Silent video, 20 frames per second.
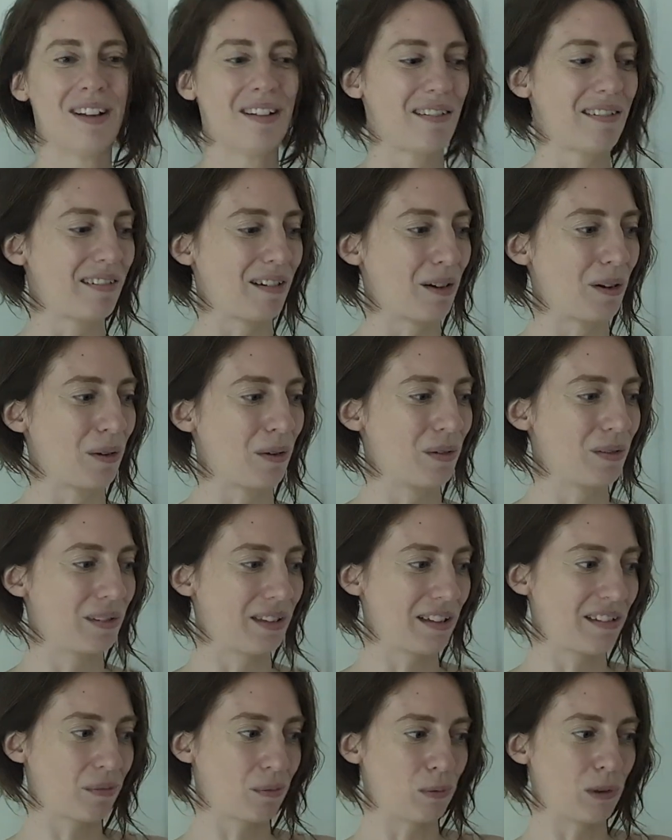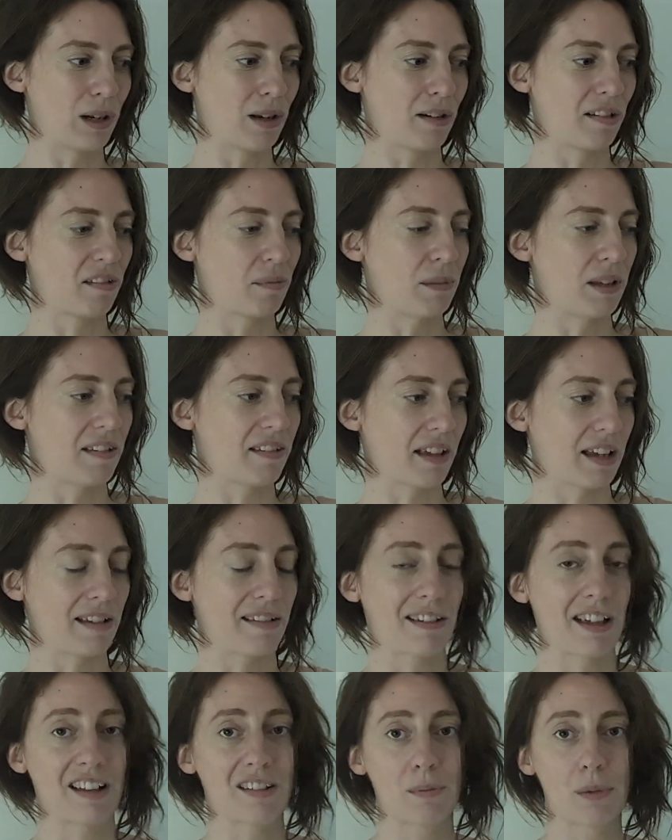So this will last me, say,
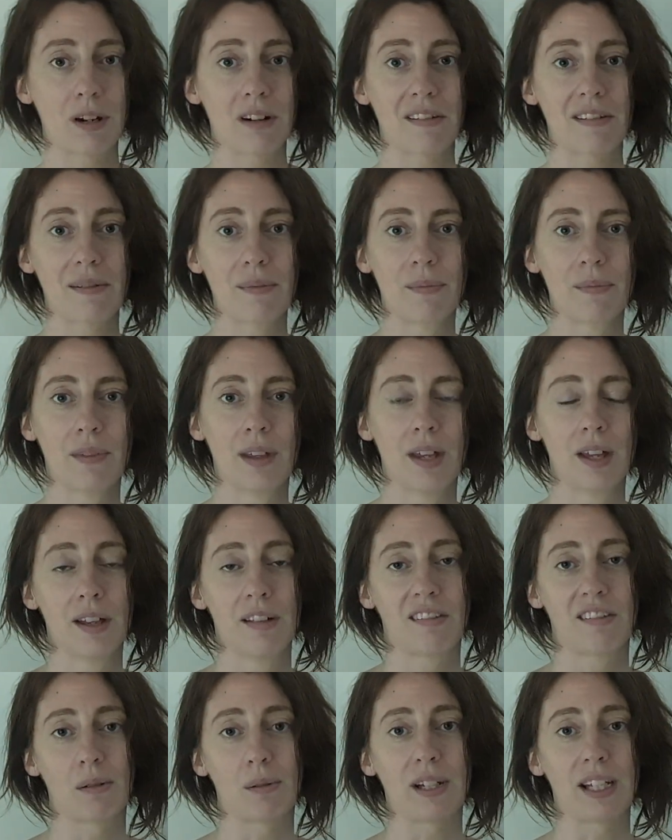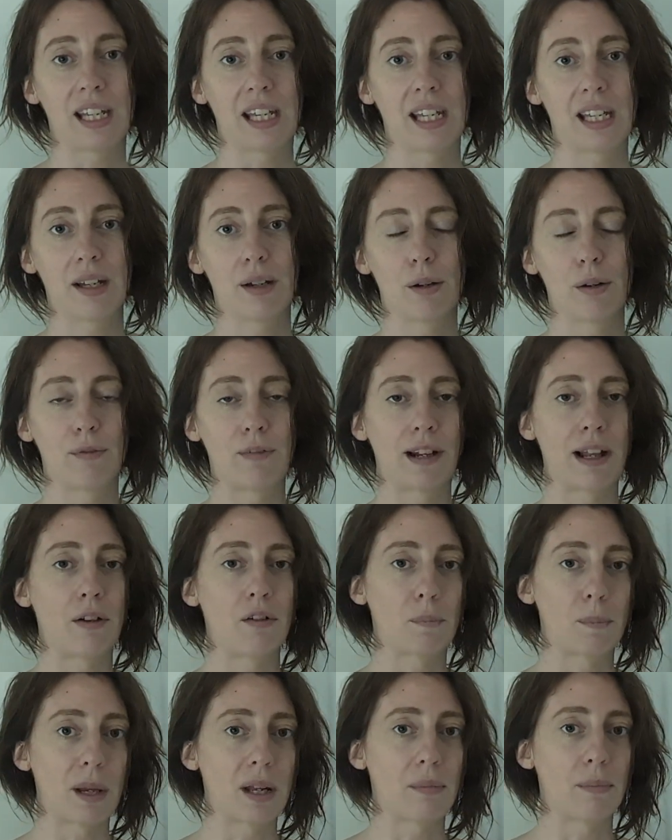6 months to a year of
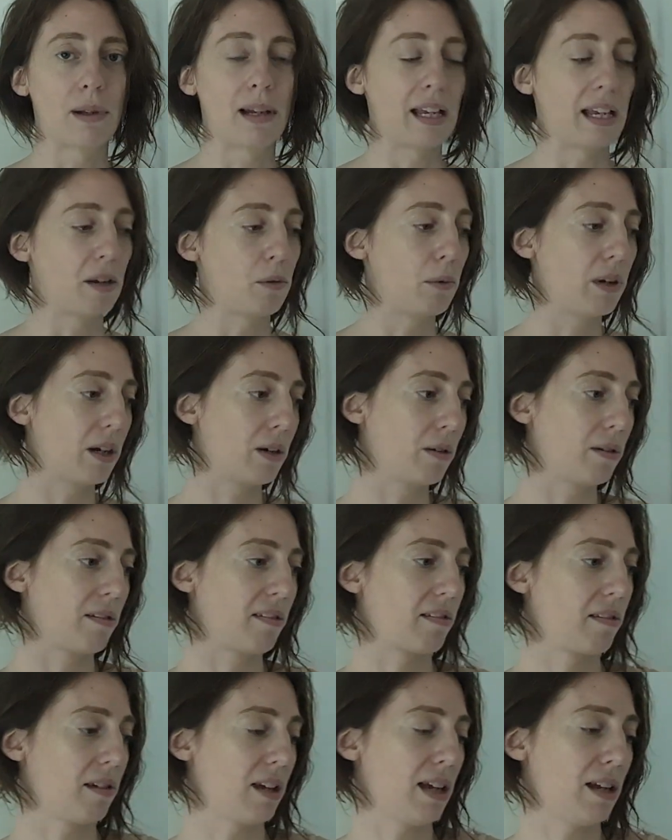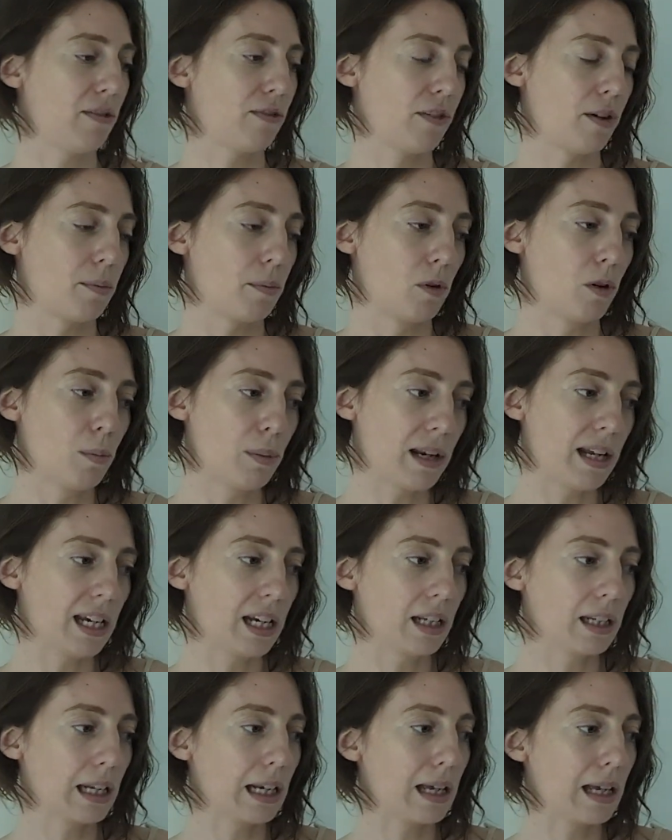loud band playing. Whereas if I'm not
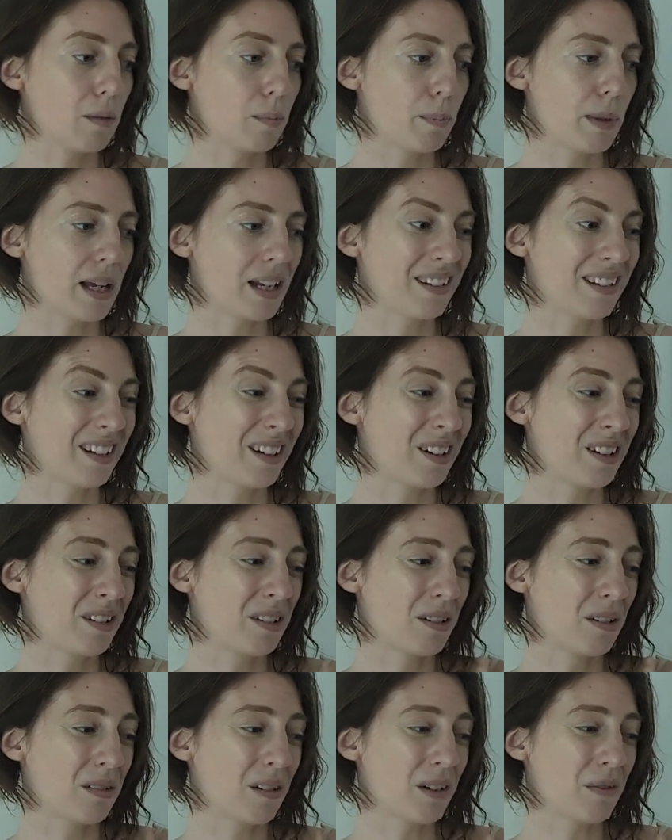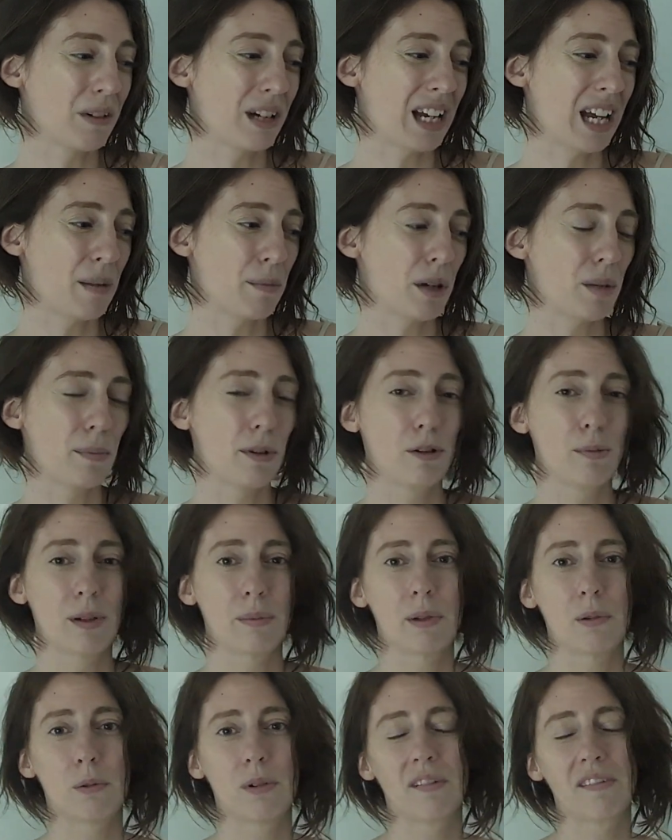playing in a loud band, then I rehair my bow
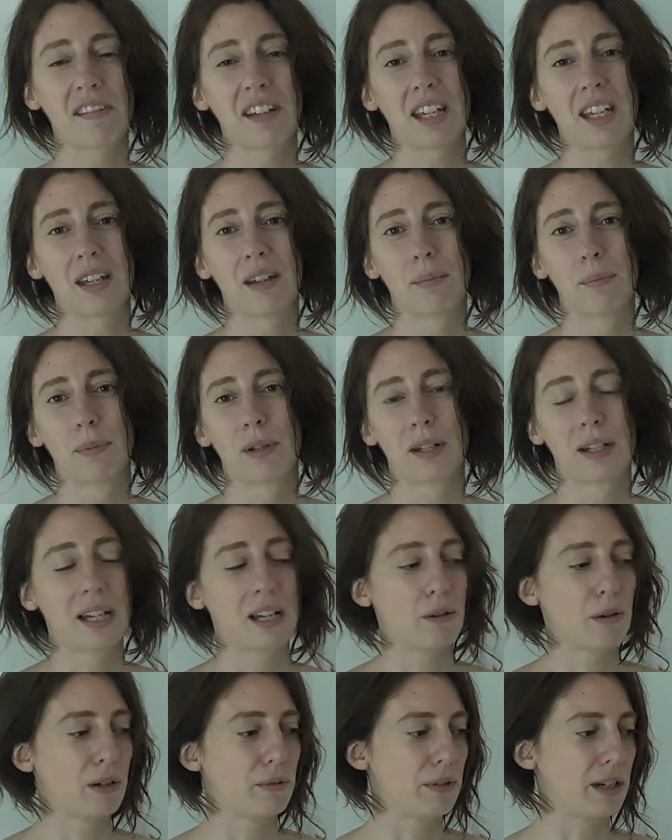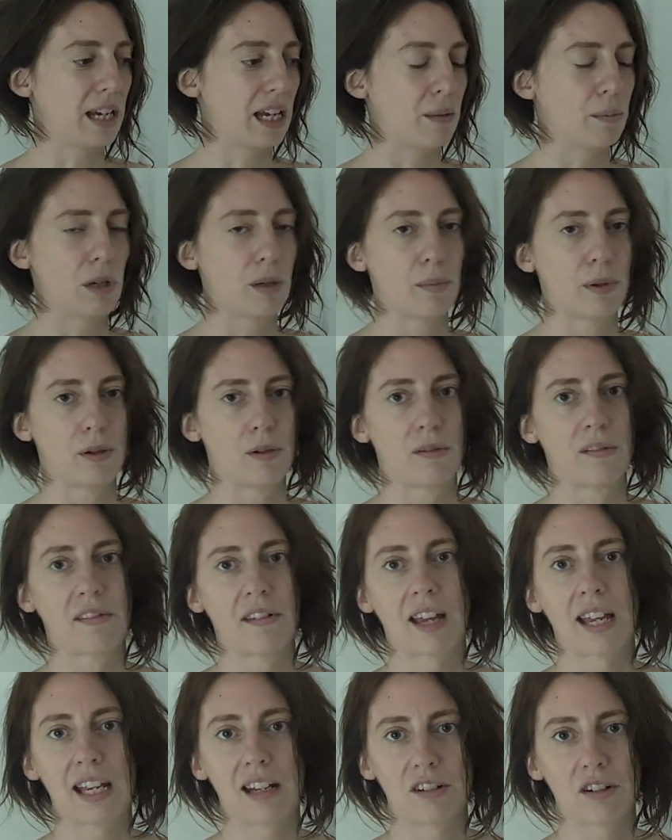maybe once a year, but now I rehair my bows
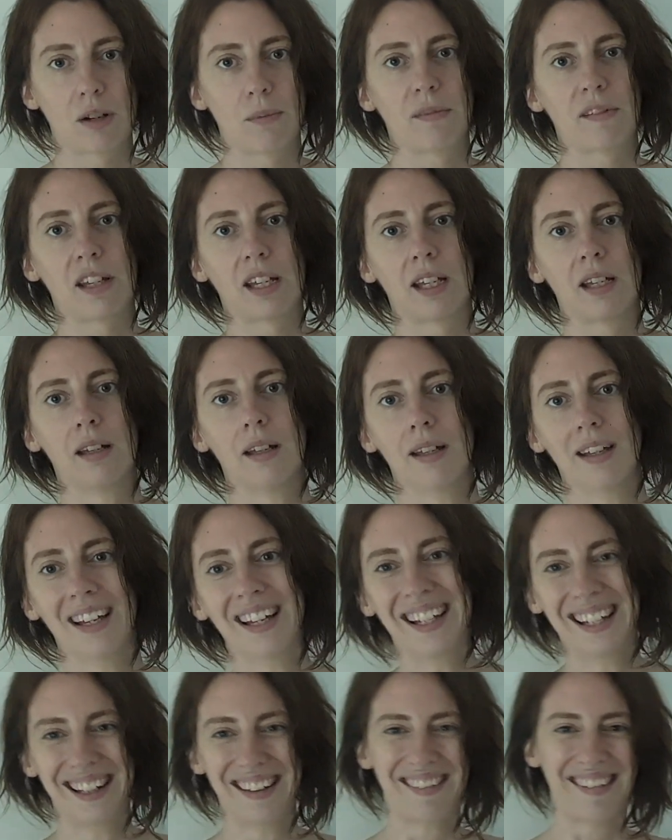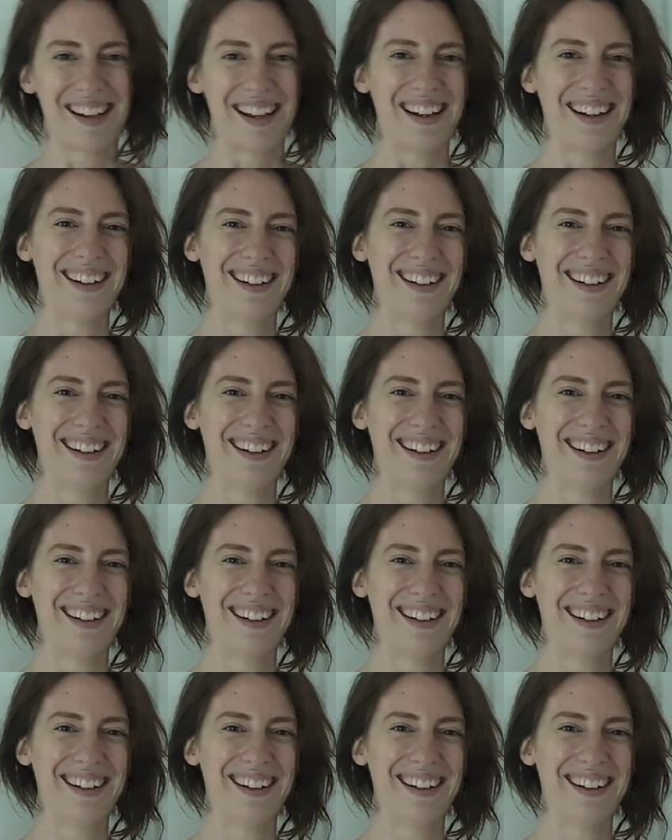8 times a year. So,